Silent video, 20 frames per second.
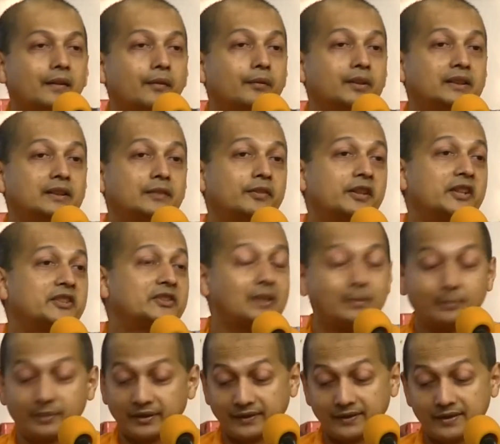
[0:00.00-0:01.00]
With the verse
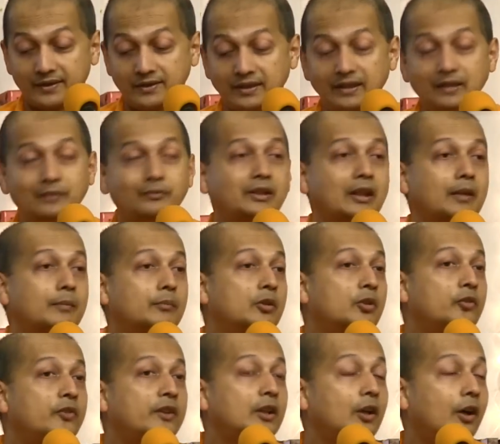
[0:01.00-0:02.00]
number 13, we are
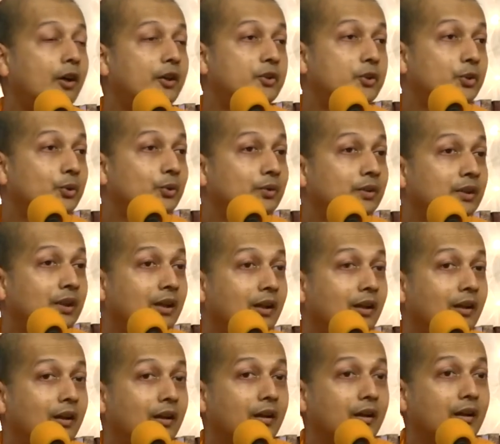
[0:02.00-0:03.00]
moving on to
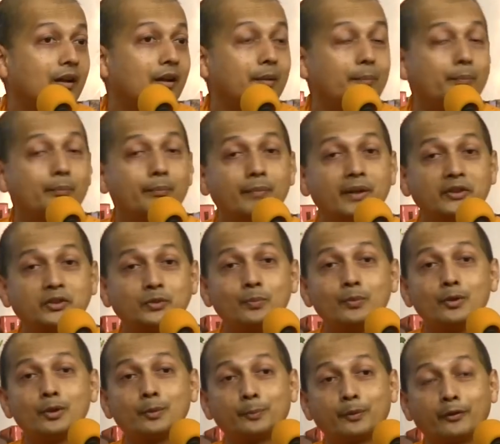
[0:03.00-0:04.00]
much
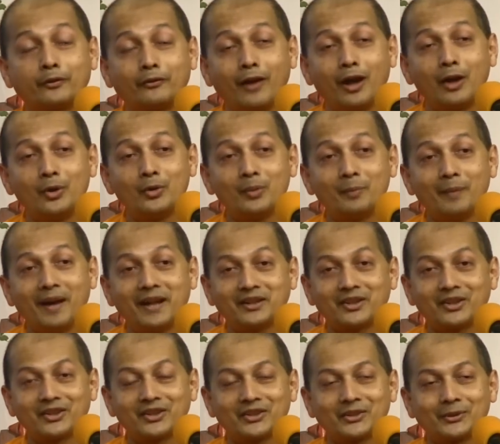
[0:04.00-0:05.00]
more profound
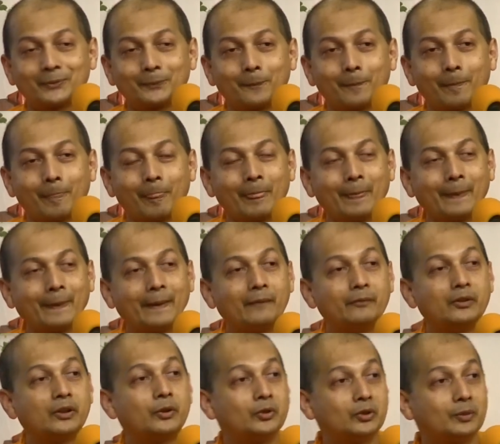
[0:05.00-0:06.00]
matters.
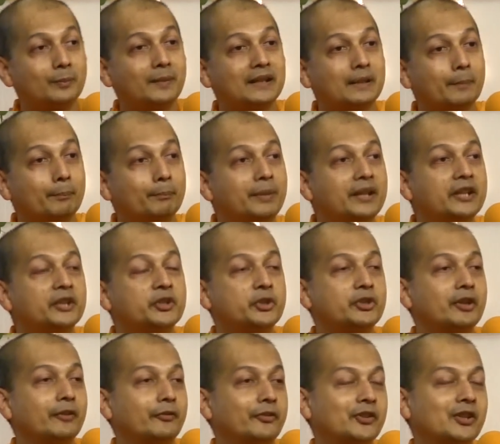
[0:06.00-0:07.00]
We're going to make a big
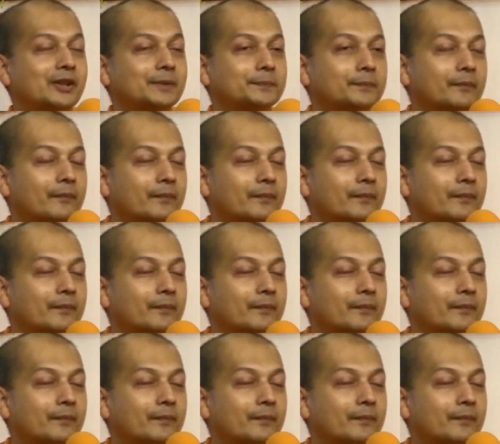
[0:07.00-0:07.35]
shift.